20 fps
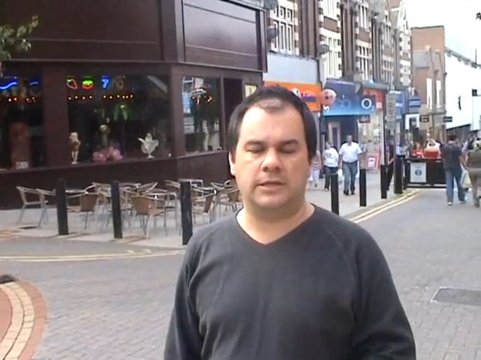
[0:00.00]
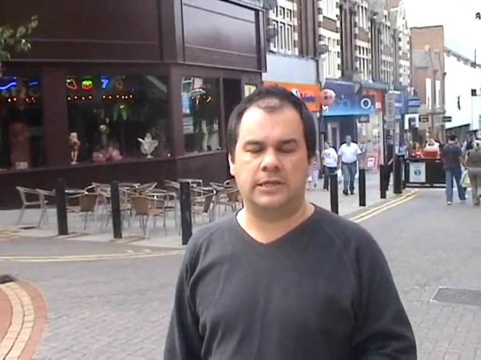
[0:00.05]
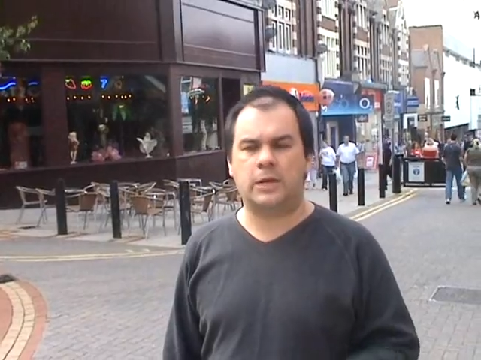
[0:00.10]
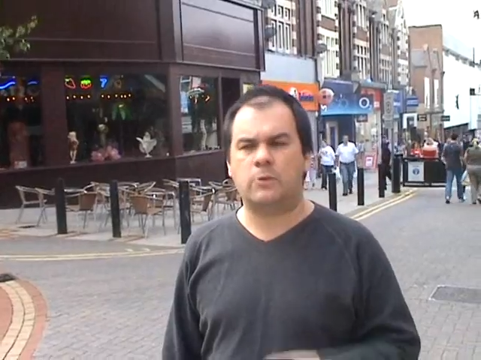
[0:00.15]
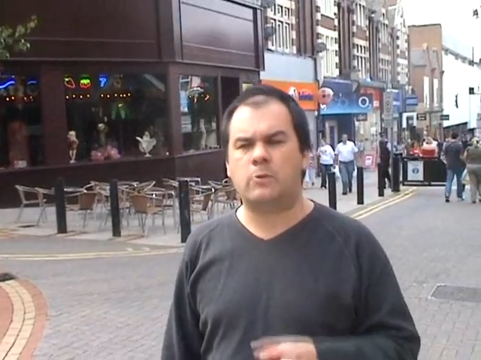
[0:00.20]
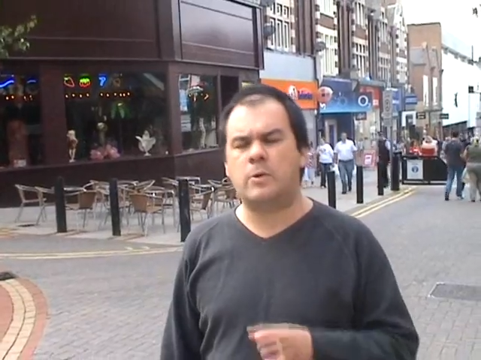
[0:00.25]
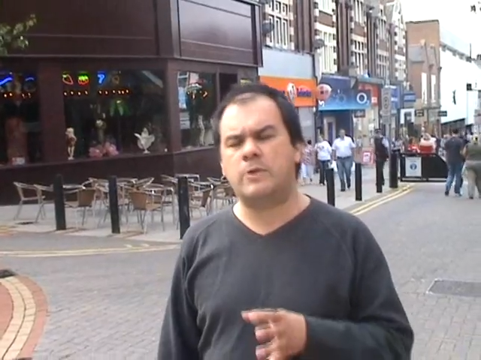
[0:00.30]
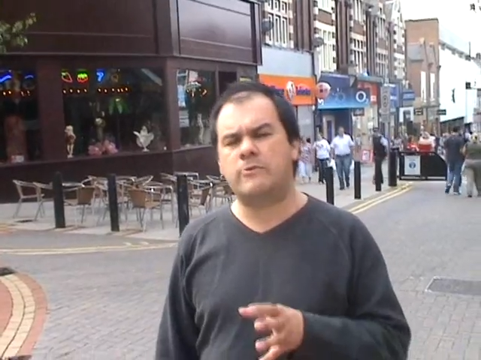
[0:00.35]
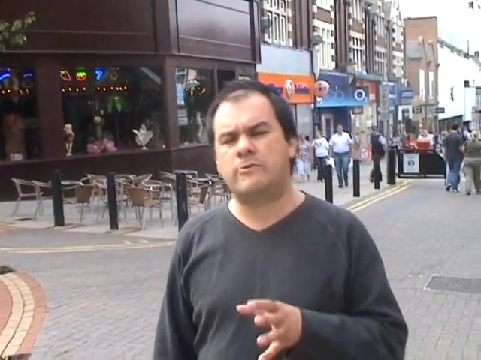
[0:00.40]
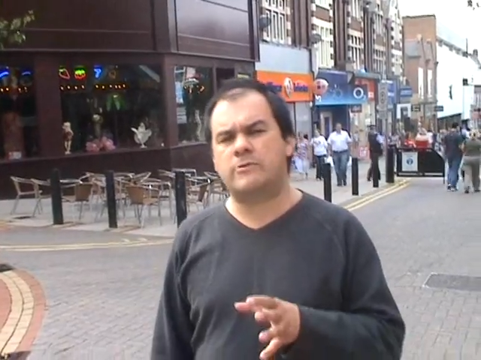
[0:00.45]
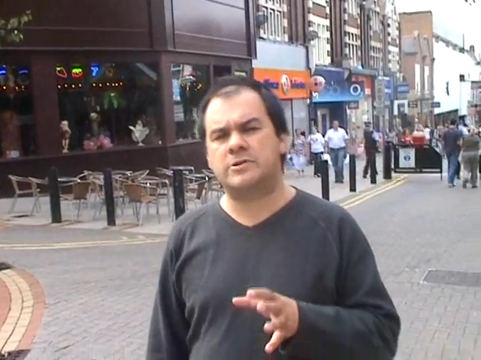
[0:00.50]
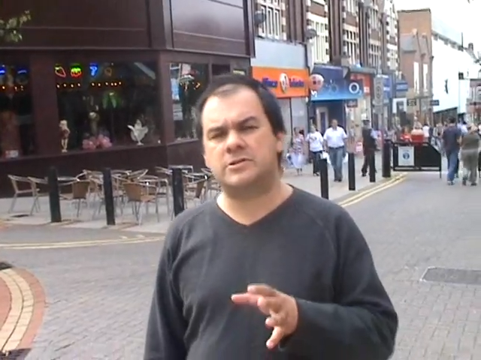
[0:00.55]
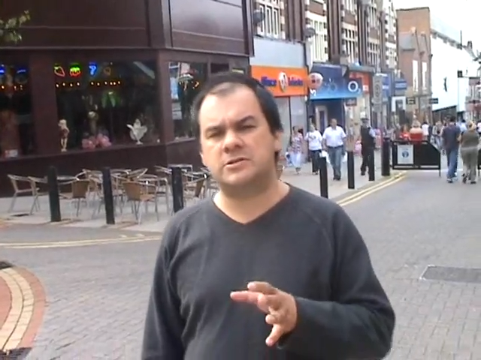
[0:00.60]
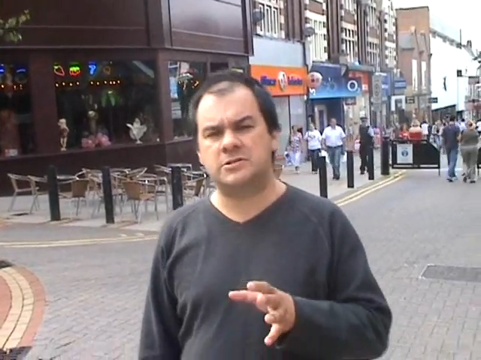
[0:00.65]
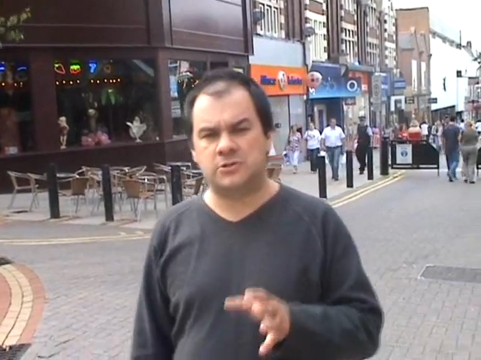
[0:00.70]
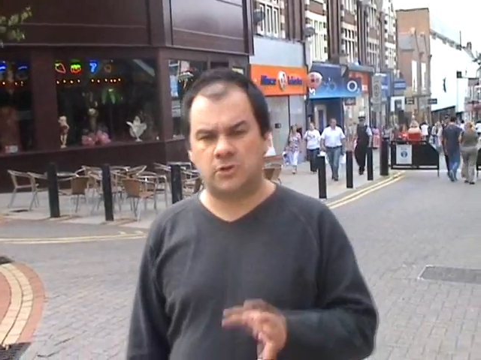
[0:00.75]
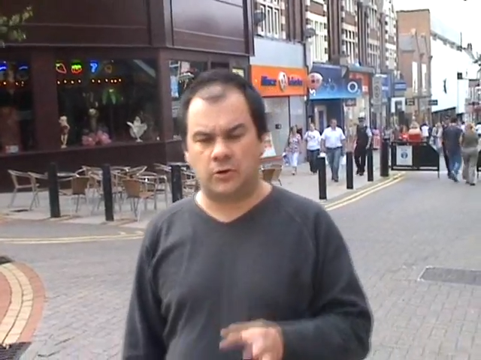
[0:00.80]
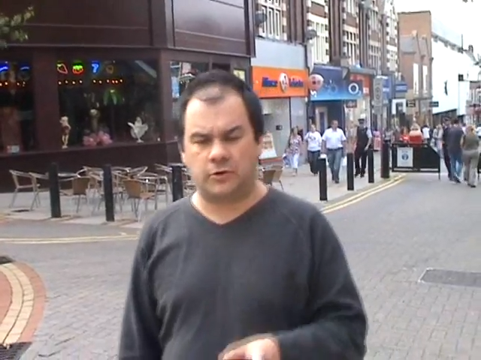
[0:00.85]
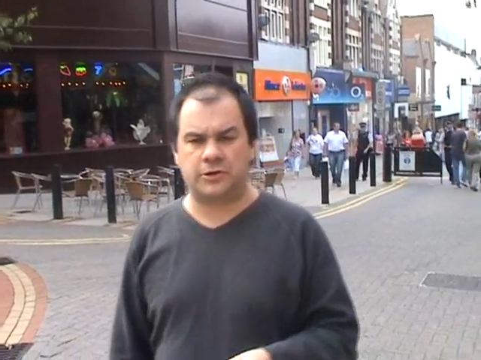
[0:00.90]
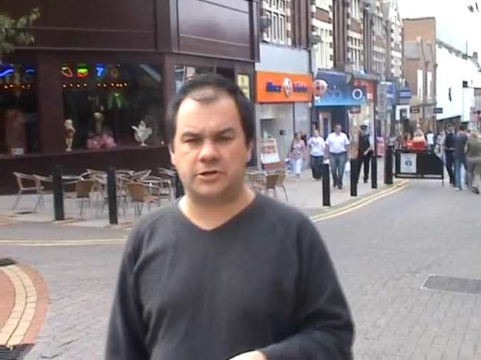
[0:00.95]
Now we were
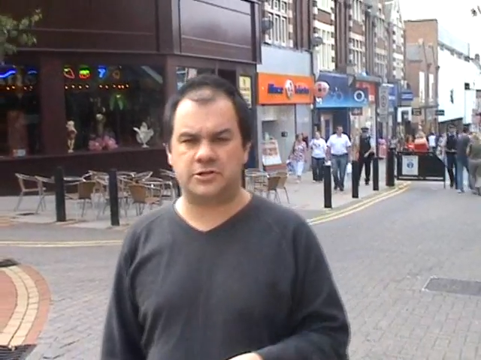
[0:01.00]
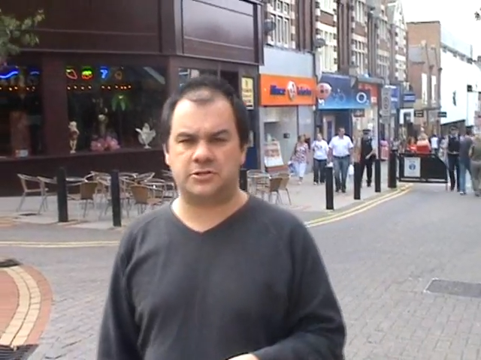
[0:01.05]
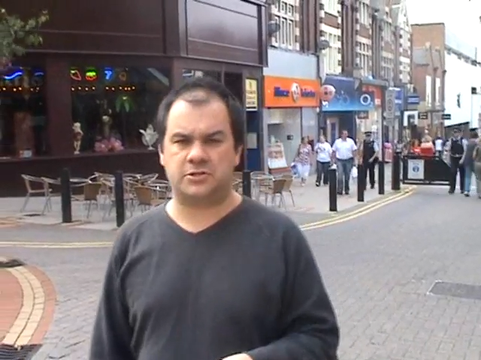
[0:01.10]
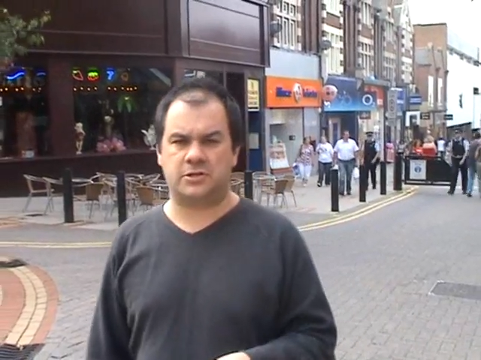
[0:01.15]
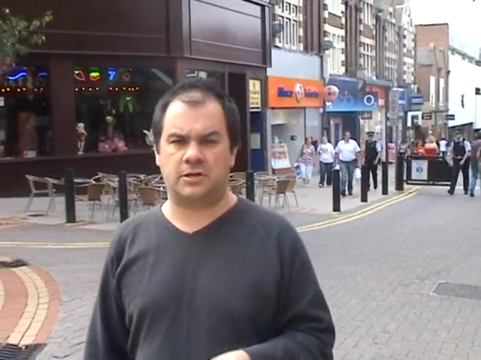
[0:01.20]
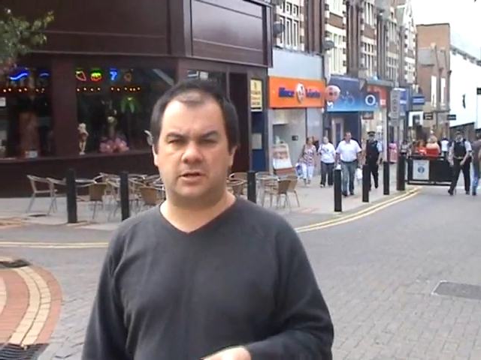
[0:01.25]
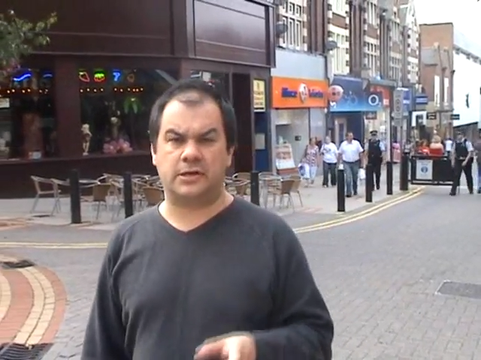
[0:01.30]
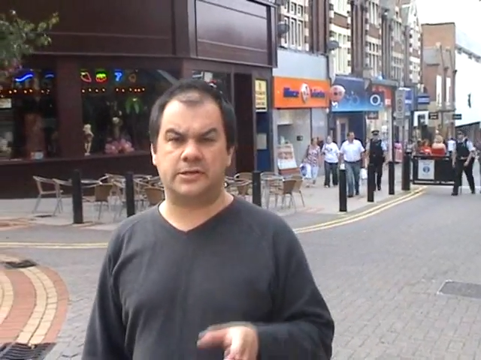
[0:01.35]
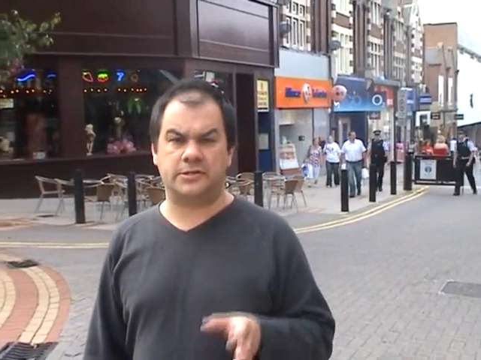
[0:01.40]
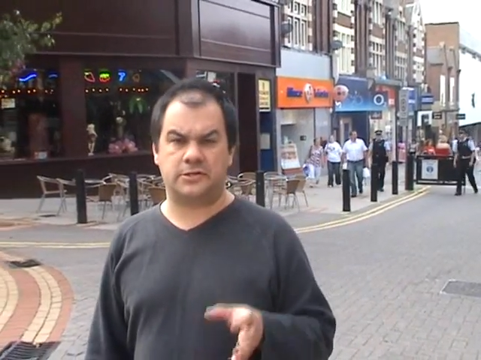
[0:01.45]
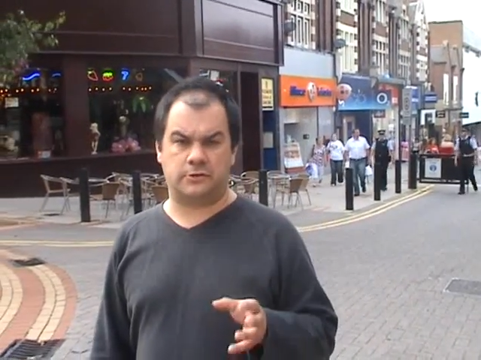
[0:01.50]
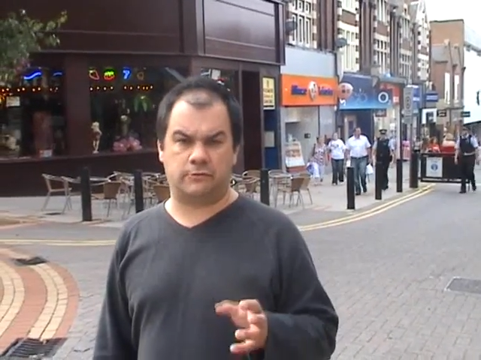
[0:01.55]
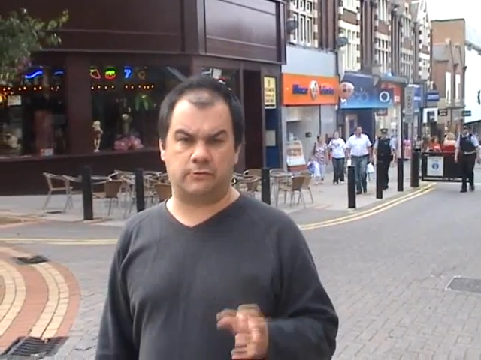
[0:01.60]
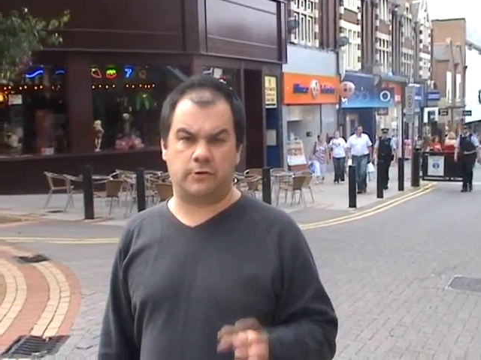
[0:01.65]
astonished as a